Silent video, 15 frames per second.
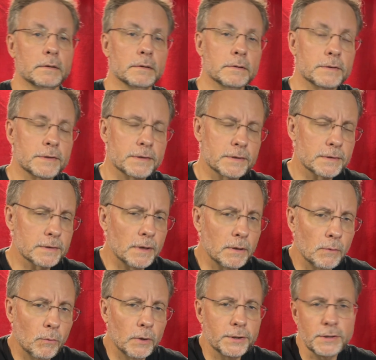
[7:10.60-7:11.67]
So
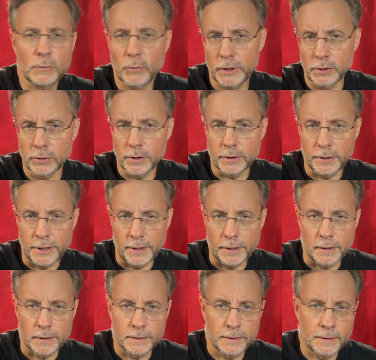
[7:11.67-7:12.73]
what did we learn
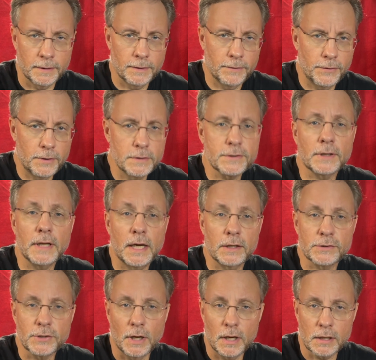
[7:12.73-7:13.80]
here? There's a lot
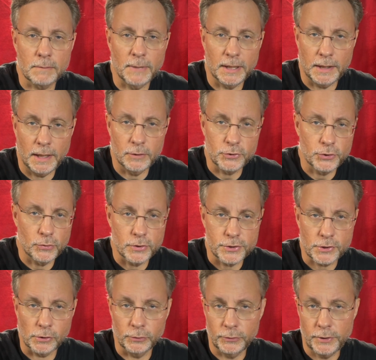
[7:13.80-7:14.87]
of talk about how
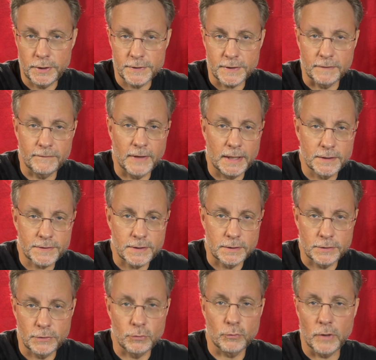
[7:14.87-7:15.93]
George Clooney is advancing
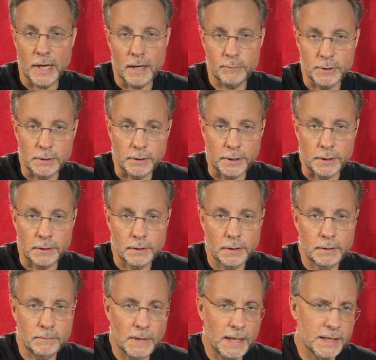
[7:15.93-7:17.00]
too rapidly.
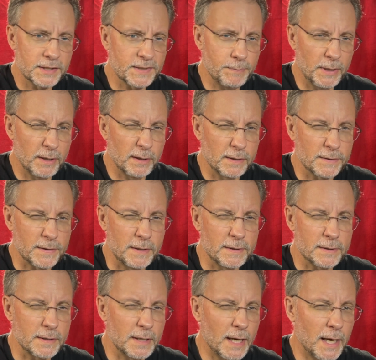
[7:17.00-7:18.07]
In my experience,
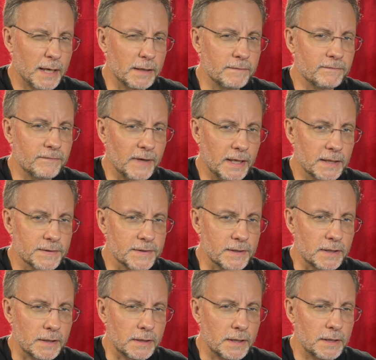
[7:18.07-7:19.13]
he's not
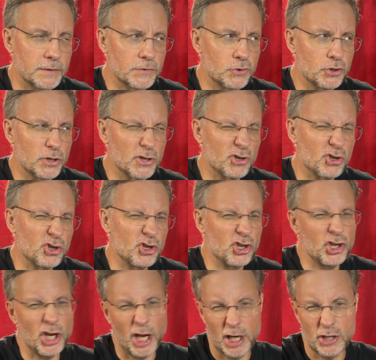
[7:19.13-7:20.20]
advancing, he's just
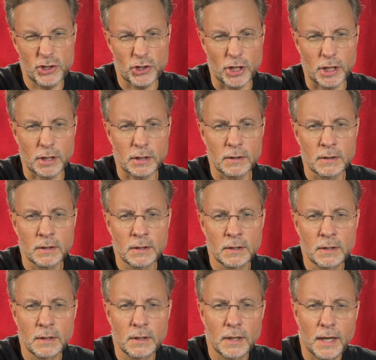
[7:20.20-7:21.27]
changing.
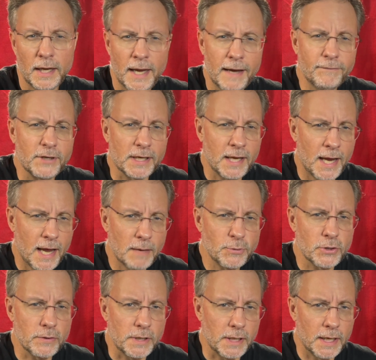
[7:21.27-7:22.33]
I have to
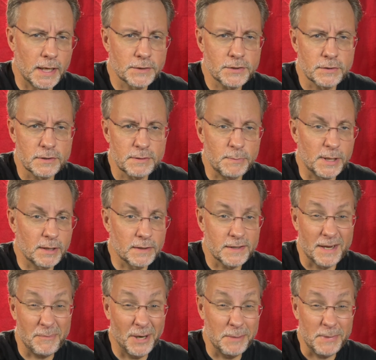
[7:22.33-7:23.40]
capture the answers because
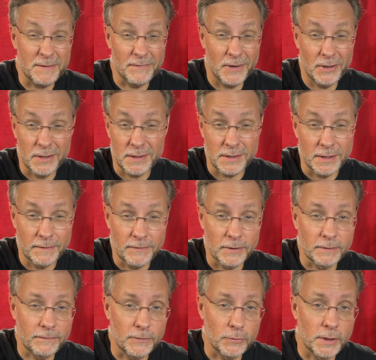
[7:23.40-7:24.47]
they might be very
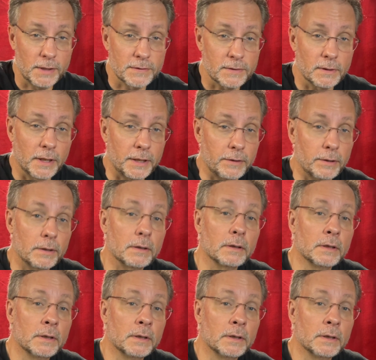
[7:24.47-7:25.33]
different a few days later.